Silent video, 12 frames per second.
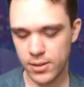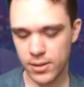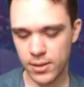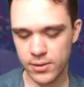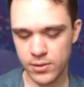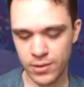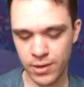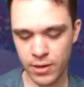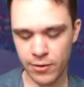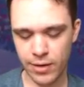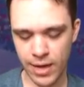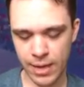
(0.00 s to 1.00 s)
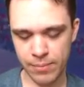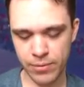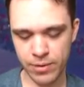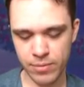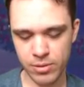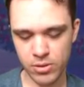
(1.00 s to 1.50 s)
Uh, so now I'm
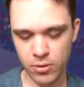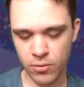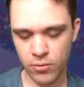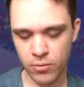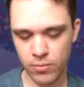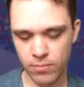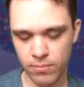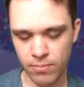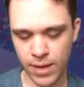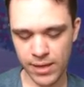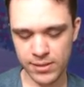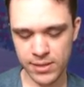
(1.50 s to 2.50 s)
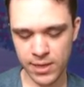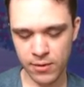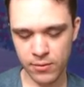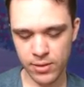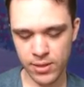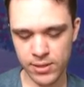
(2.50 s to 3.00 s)
pretty much all maxed
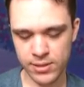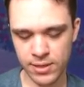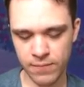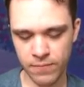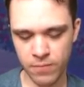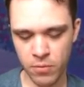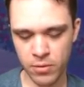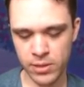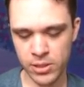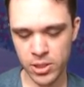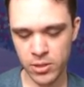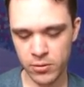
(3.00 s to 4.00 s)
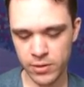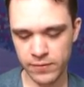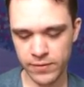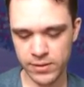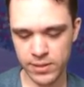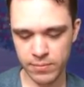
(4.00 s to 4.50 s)
out except for the general
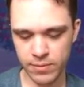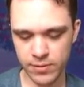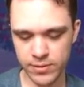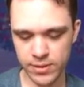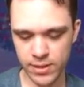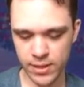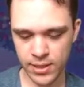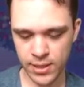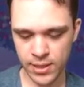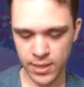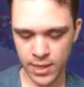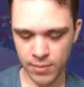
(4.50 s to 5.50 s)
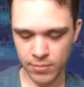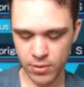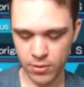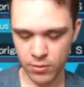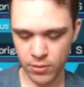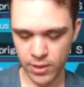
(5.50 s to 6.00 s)
defense debuffs and I'm going to
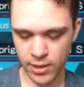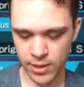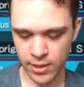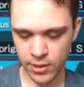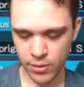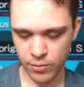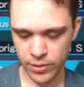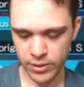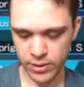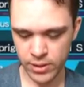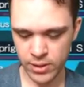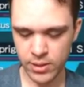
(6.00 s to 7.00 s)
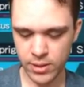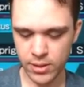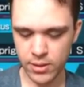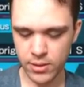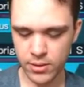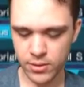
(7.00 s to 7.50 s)
go ahead and quickly
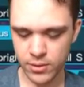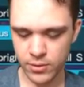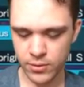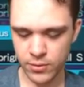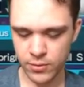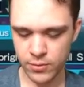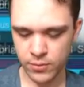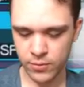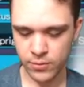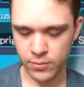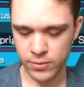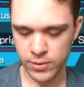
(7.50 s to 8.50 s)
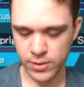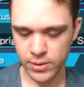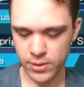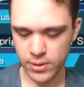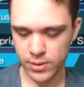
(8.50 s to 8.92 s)
use